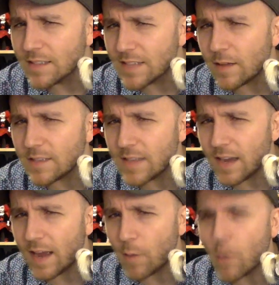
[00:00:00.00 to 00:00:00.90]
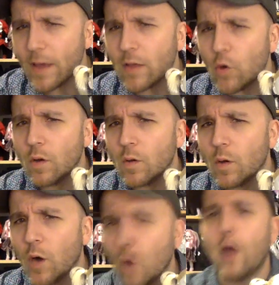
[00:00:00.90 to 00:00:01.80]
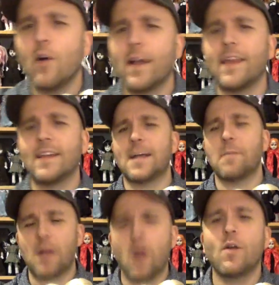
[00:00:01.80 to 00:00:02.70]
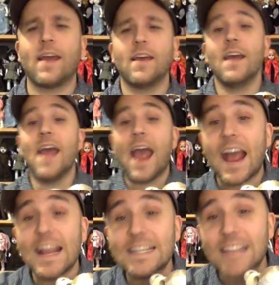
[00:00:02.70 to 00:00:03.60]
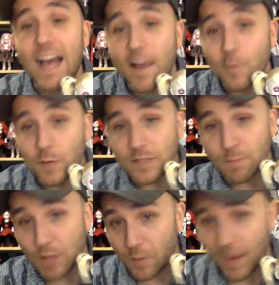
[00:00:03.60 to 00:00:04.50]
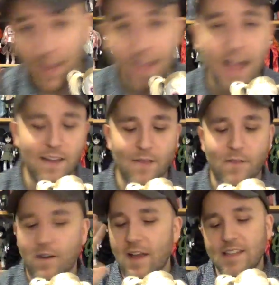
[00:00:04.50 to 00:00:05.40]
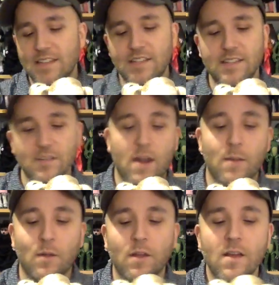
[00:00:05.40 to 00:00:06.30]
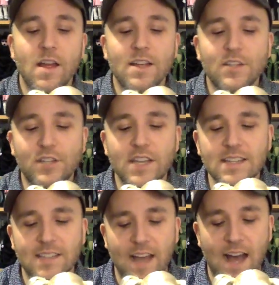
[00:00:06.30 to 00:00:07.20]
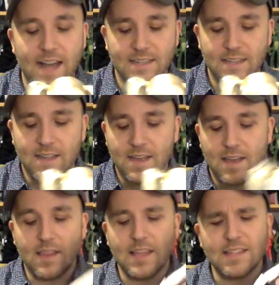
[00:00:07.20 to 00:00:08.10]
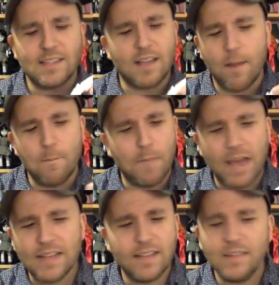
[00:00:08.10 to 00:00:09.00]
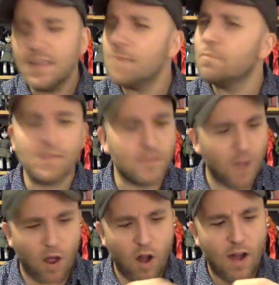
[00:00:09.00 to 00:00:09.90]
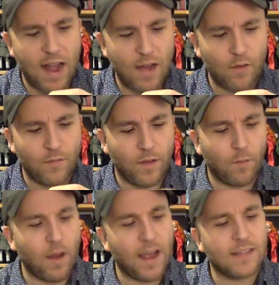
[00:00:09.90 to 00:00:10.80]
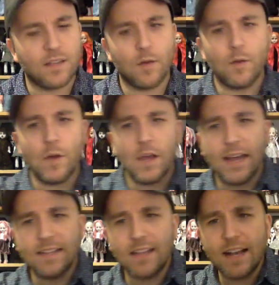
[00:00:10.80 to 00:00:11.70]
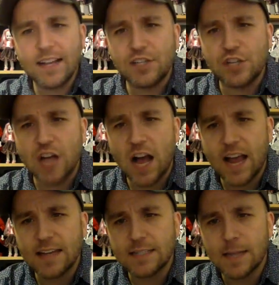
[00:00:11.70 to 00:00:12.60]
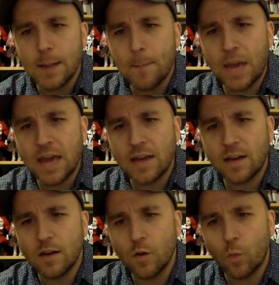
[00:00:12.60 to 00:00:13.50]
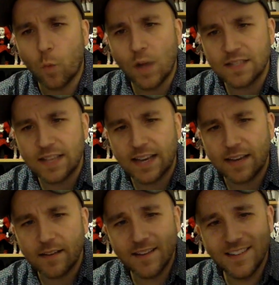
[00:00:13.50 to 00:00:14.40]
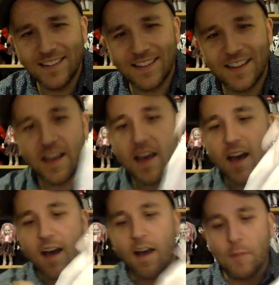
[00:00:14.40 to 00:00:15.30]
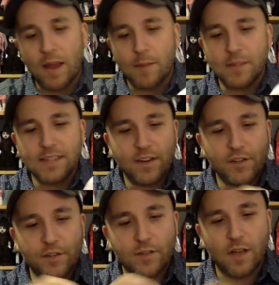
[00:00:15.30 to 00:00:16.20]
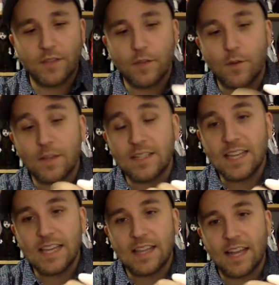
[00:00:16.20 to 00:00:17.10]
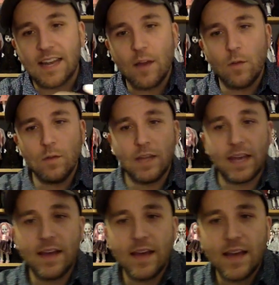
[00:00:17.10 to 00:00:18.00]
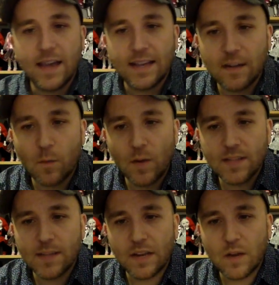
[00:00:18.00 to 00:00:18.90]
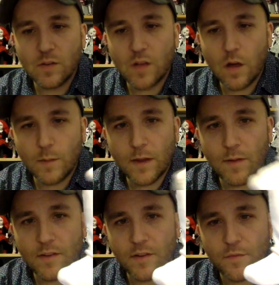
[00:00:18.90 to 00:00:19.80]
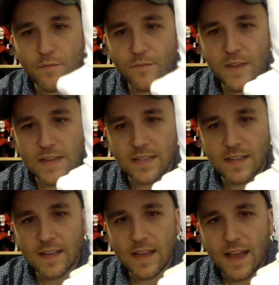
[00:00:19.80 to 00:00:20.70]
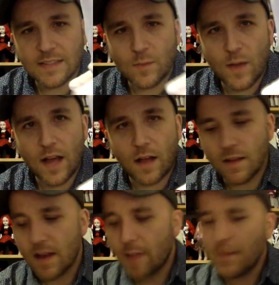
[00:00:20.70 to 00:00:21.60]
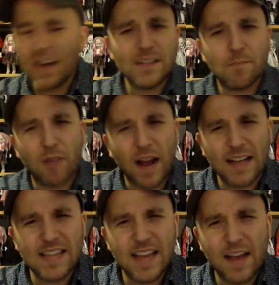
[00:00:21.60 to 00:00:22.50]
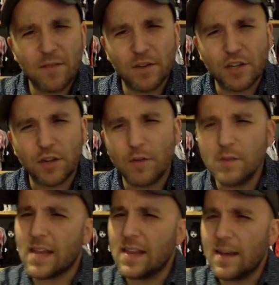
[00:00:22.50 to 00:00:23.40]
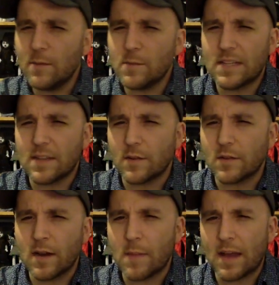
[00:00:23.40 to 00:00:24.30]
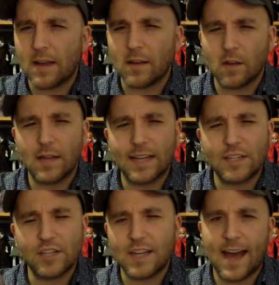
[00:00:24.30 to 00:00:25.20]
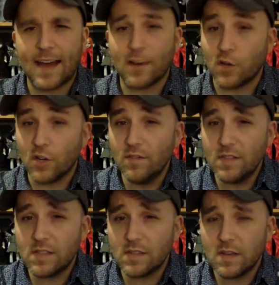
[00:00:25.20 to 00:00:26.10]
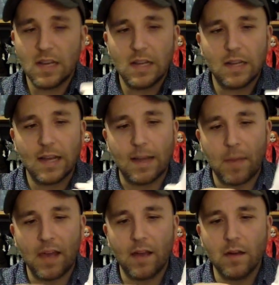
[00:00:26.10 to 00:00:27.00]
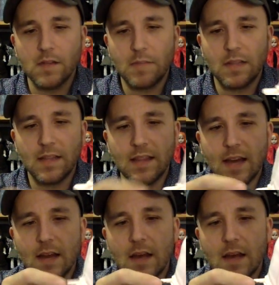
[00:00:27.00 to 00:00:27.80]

Is that okay? Oh, okay, that's happening. Okay, and I was blown away. I love her. I think she's incredible. She has got this amazingly bizarre outfit, right? So it's like a giant pink onesie. And I'm going to take her shoes off so you can see that not only is it a onesie, but it goes all the way around her feet as well. I'm kind of surprised they gave her shoes. I think it was because they were trying to make it look like she had hooves, like a pig or something like that.